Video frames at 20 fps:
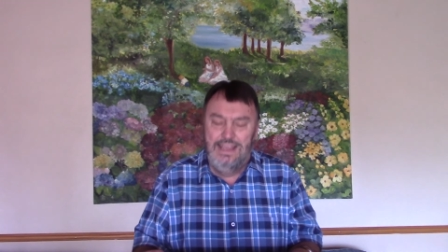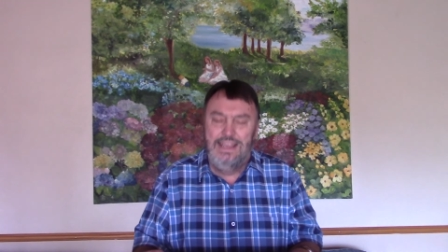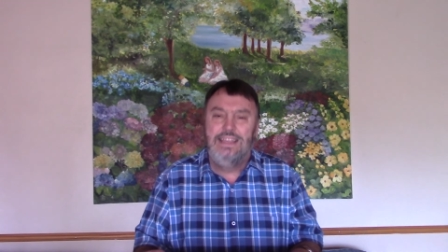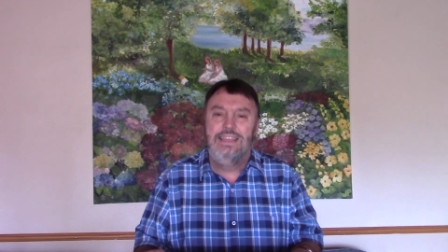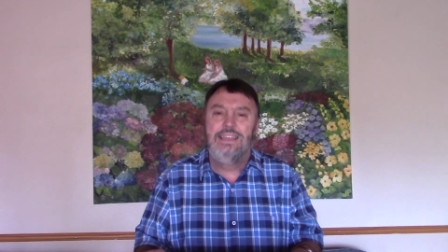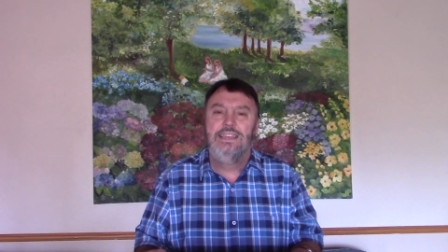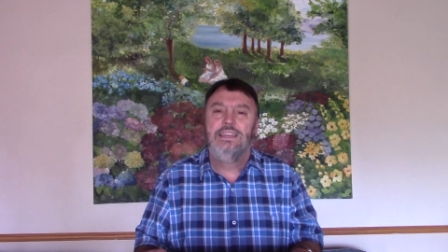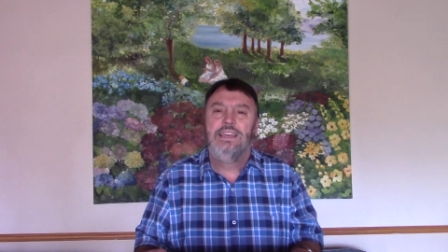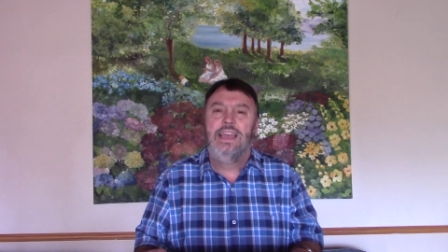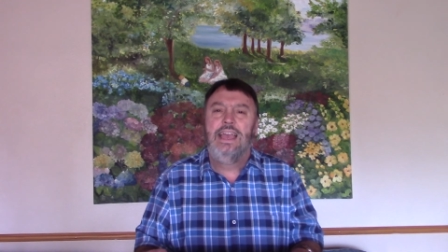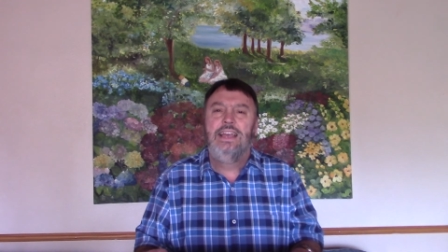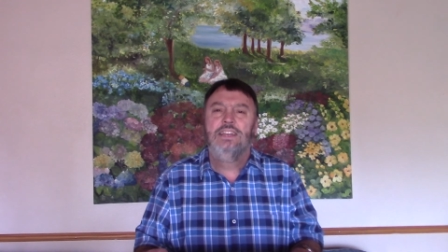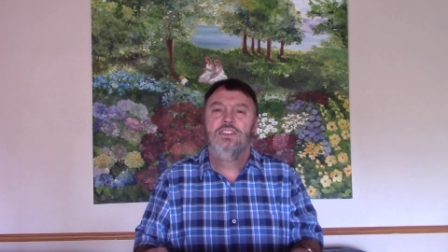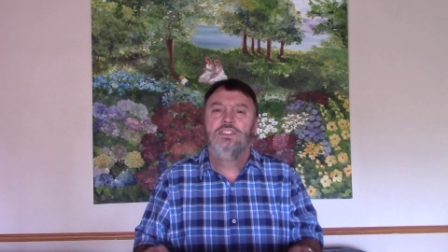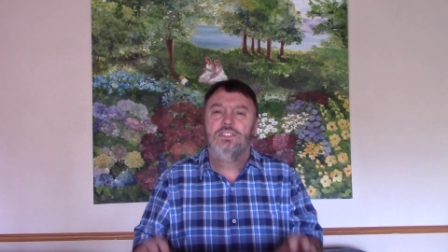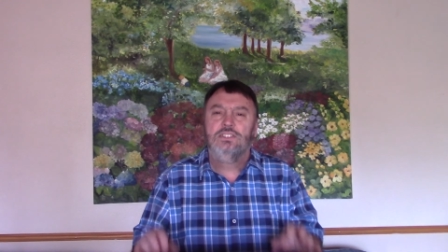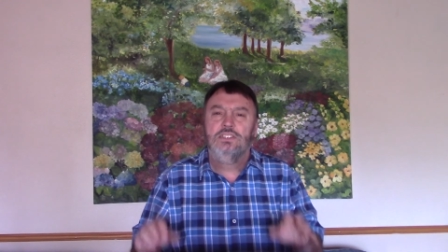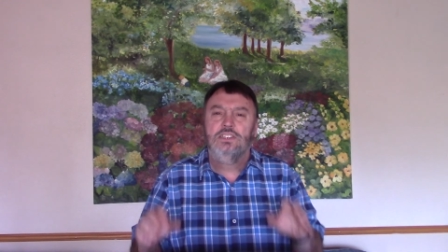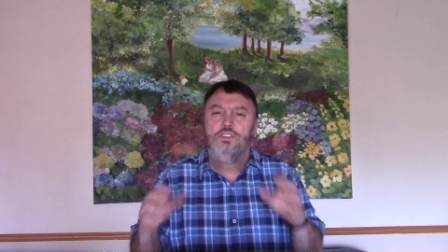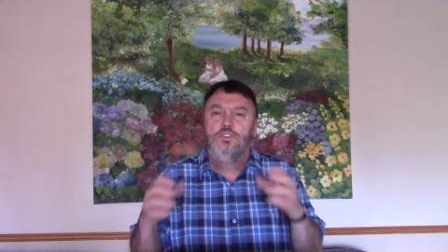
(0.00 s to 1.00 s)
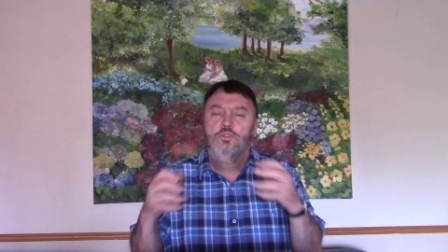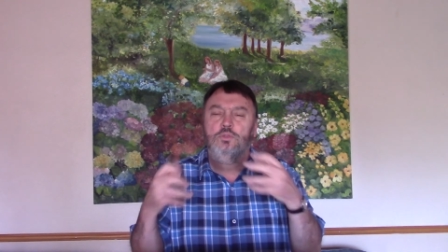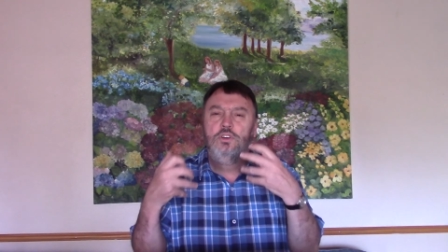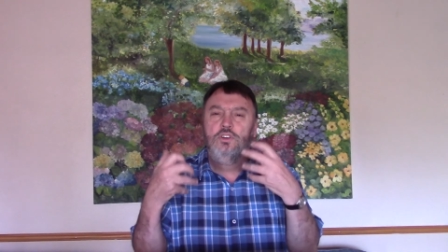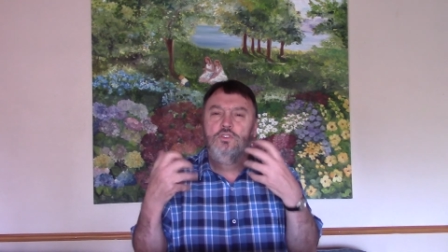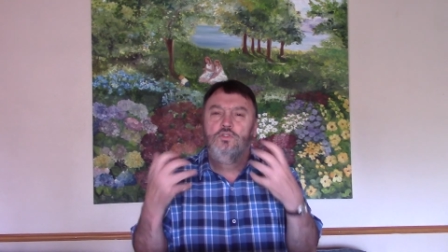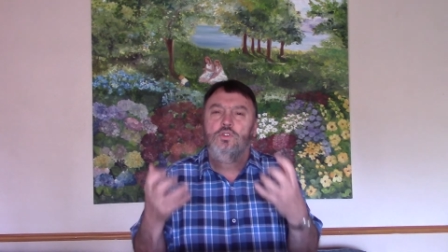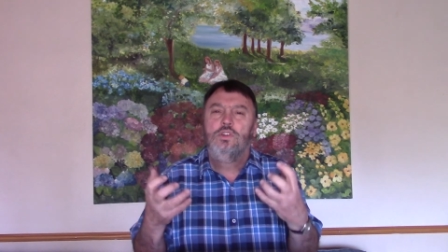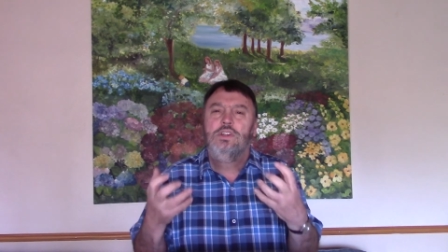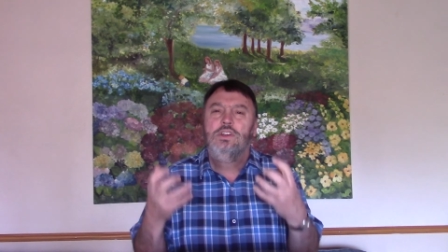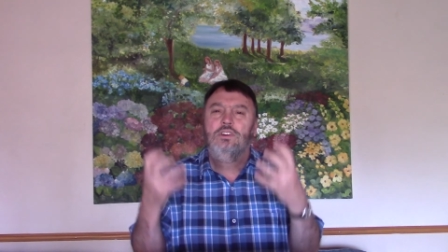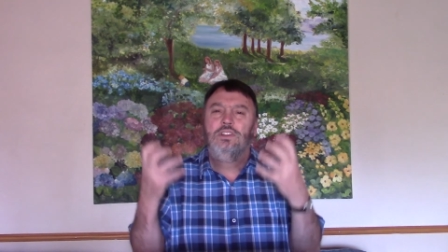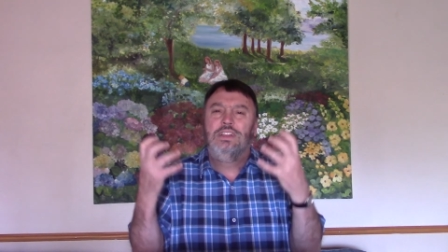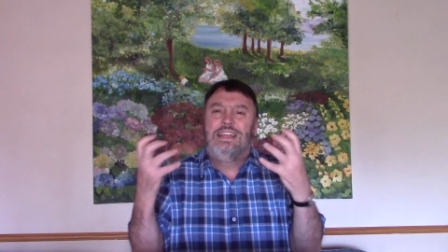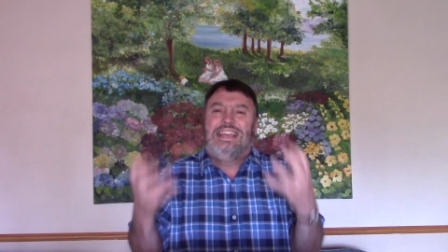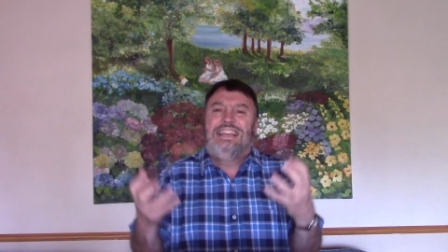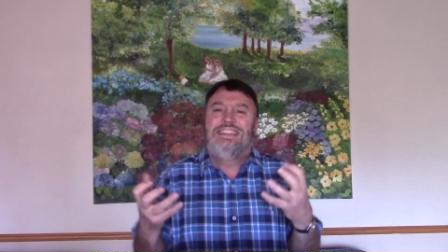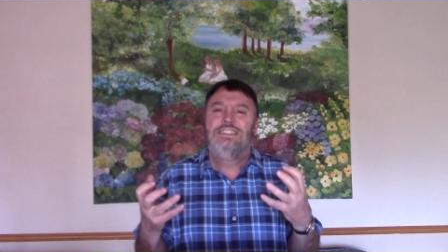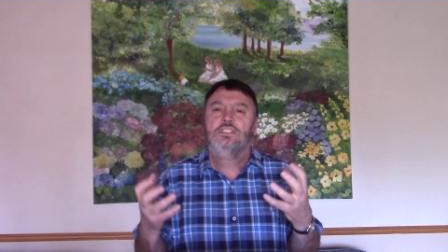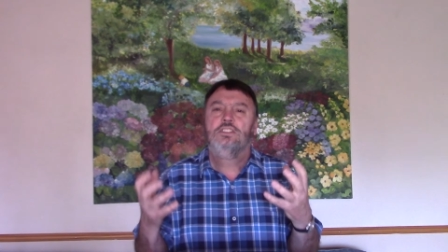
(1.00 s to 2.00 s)
He enters into a real
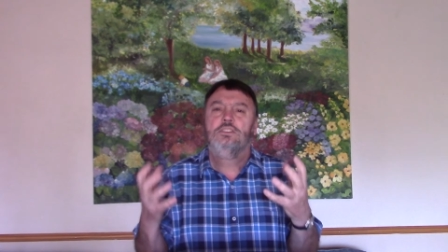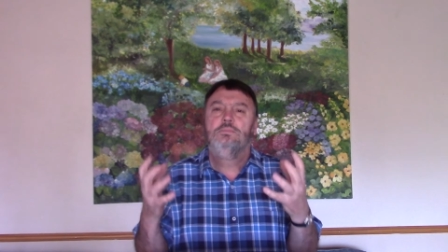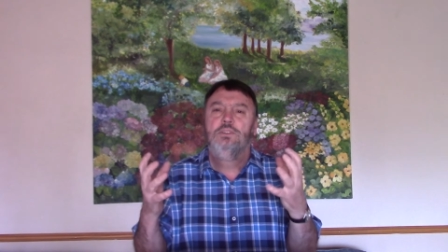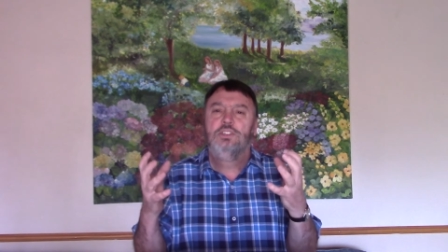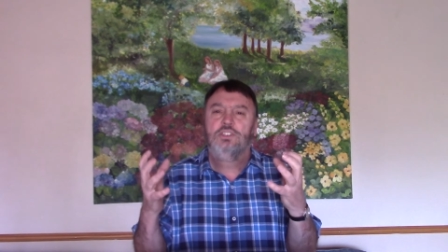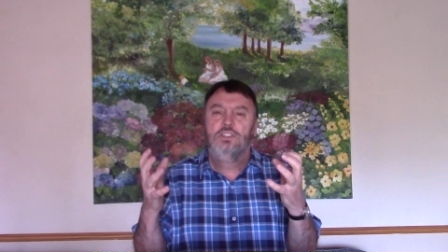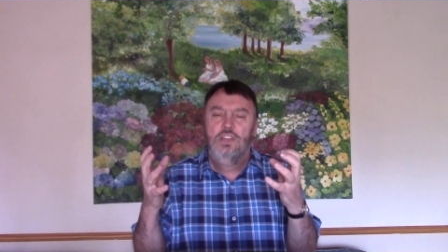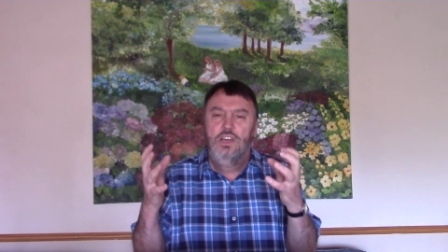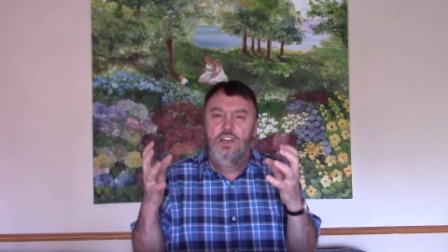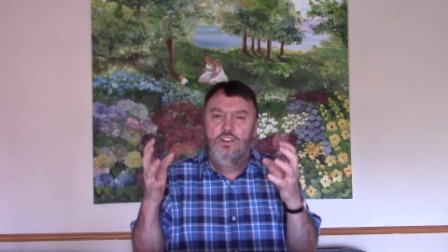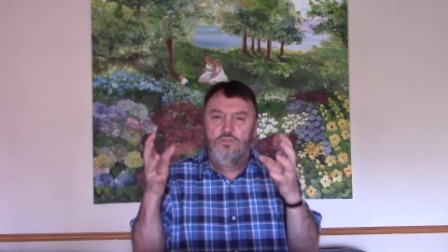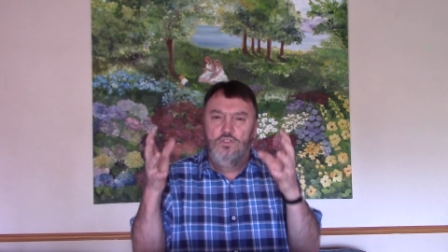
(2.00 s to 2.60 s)
intimate